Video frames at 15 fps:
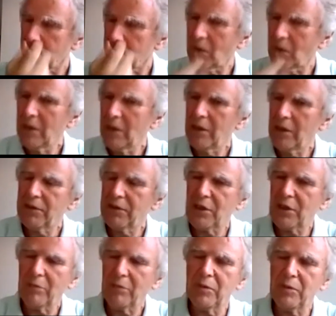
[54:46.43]

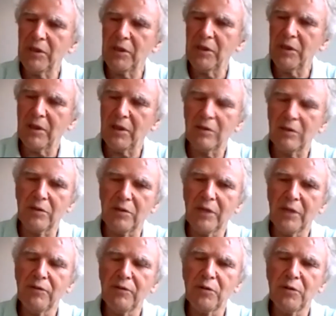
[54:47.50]
if I'll run
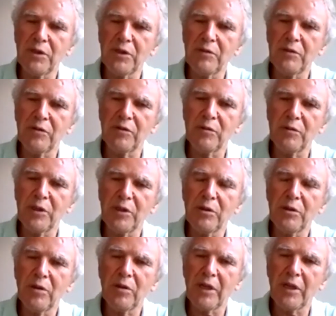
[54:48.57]
through my
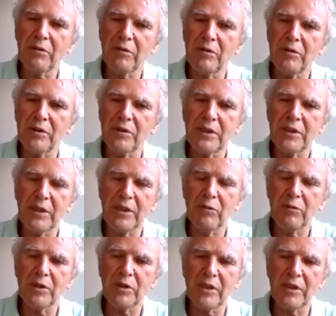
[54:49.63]
talk, I will say
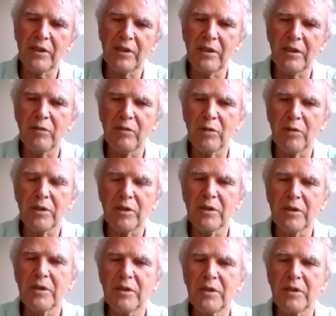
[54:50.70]
what I think what is